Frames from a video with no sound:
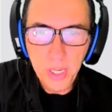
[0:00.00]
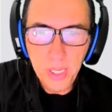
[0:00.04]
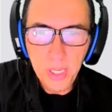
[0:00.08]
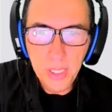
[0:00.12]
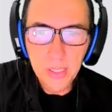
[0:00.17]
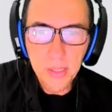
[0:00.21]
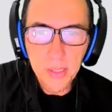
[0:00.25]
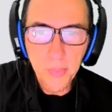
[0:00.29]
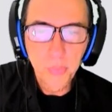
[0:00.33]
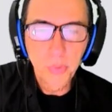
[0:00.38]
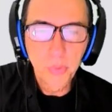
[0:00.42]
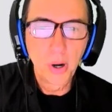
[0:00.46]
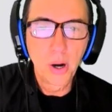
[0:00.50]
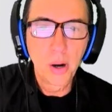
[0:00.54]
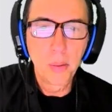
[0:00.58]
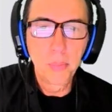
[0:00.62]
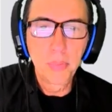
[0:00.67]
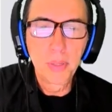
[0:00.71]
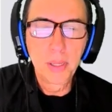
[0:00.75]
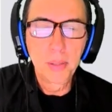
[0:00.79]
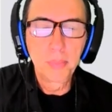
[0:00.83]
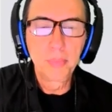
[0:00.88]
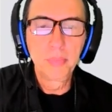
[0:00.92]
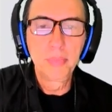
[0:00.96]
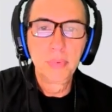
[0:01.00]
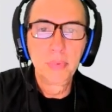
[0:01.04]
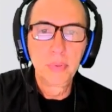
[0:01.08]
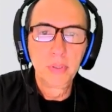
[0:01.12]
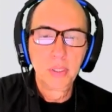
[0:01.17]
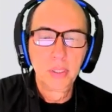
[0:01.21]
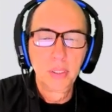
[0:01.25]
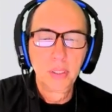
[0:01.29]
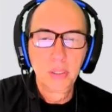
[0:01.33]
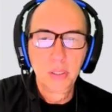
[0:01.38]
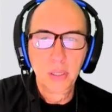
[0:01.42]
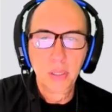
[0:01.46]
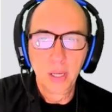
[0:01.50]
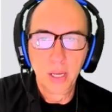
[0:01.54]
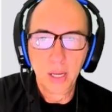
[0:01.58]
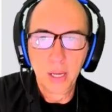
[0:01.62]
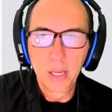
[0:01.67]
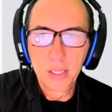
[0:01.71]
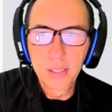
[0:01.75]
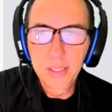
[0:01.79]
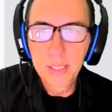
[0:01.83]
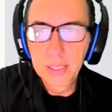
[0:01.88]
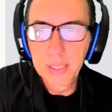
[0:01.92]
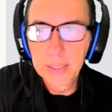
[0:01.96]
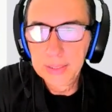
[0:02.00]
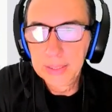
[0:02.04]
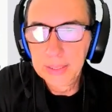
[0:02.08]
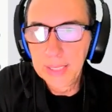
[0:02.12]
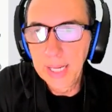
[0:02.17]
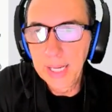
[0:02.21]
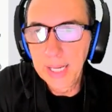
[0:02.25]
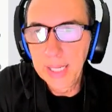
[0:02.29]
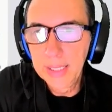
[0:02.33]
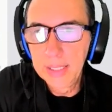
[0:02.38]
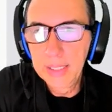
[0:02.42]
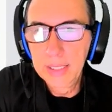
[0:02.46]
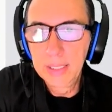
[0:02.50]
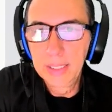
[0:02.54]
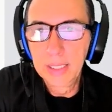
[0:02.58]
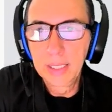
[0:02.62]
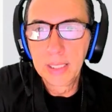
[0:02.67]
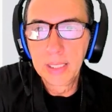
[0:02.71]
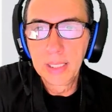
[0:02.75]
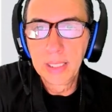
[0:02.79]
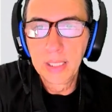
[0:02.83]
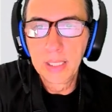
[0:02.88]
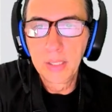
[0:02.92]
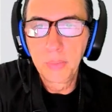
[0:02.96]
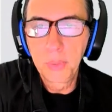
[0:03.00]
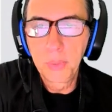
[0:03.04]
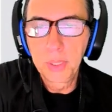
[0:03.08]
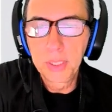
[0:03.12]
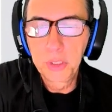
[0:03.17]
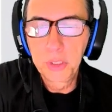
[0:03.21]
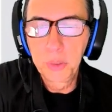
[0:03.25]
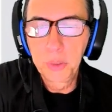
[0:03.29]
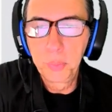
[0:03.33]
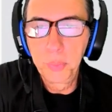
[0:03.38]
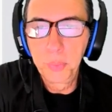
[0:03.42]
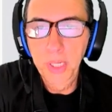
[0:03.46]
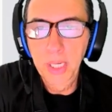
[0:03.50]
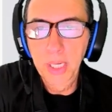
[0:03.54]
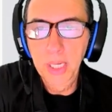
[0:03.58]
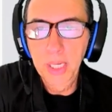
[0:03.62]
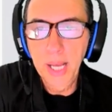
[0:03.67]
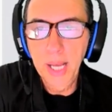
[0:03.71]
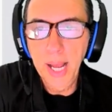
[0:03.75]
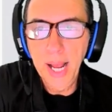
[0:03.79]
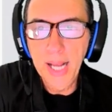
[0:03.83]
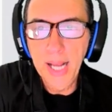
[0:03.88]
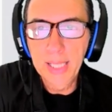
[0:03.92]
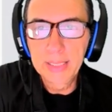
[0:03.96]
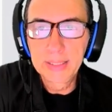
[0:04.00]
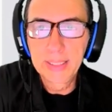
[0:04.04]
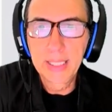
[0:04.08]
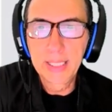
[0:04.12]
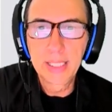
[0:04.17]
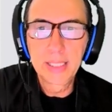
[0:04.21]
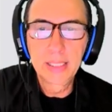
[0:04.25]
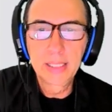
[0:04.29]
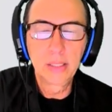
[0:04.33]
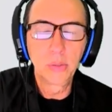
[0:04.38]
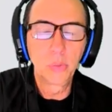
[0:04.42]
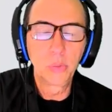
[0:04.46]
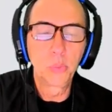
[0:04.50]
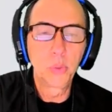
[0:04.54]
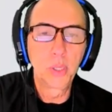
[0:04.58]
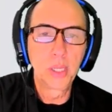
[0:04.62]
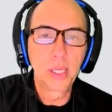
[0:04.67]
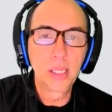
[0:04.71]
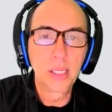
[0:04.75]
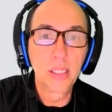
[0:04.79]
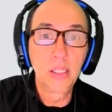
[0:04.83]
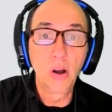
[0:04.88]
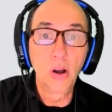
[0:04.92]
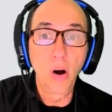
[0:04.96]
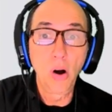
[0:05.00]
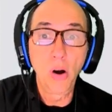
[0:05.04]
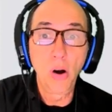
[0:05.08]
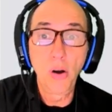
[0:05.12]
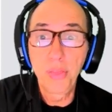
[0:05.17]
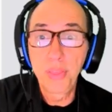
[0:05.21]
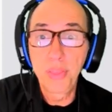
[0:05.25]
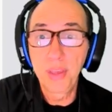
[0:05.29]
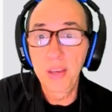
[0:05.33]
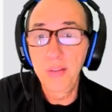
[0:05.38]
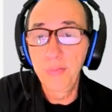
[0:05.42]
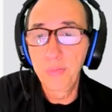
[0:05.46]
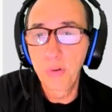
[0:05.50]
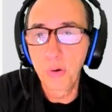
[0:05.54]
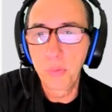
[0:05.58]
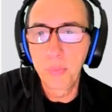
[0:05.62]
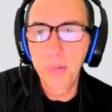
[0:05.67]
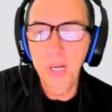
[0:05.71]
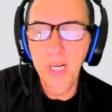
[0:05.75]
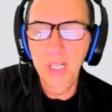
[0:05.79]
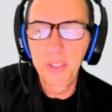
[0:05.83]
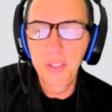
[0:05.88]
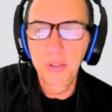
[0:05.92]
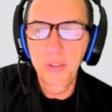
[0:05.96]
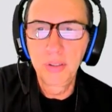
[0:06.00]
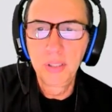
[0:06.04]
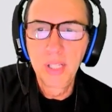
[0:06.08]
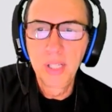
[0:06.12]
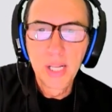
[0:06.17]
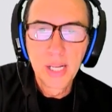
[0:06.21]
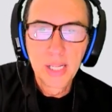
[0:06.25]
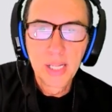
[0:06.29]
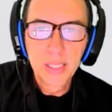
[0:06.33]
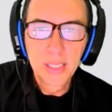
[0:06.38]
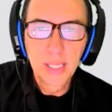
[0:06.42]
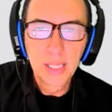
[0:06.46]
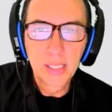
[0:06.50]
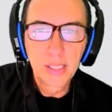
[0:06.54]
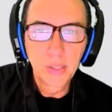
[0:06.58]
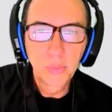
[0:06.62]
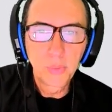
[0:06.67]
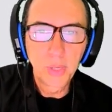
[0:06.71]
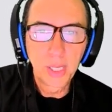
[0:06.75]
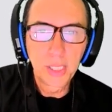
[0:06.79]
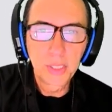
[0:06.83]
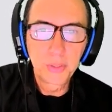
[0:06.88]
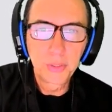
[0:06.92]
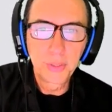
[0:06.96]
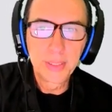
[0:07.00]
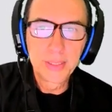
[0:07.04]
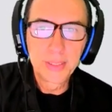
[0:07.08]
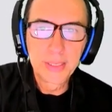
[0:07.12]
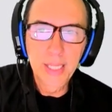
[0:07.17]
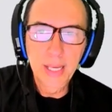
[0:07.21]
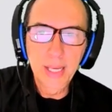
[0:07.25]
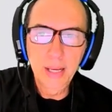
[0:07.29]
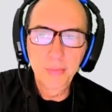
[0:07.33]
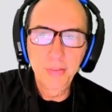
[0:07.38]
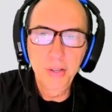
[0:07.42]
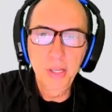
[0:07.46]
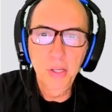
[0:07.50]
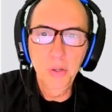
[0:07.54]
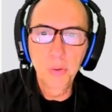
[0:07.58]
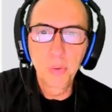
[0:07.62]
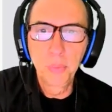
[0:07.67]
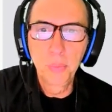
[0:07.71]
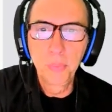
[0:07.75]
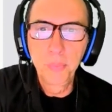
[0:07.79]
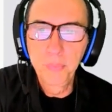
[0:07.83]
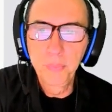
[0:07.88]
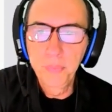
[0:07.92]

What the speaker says: the problem, understand what's being asked and all the information that the question is giving you.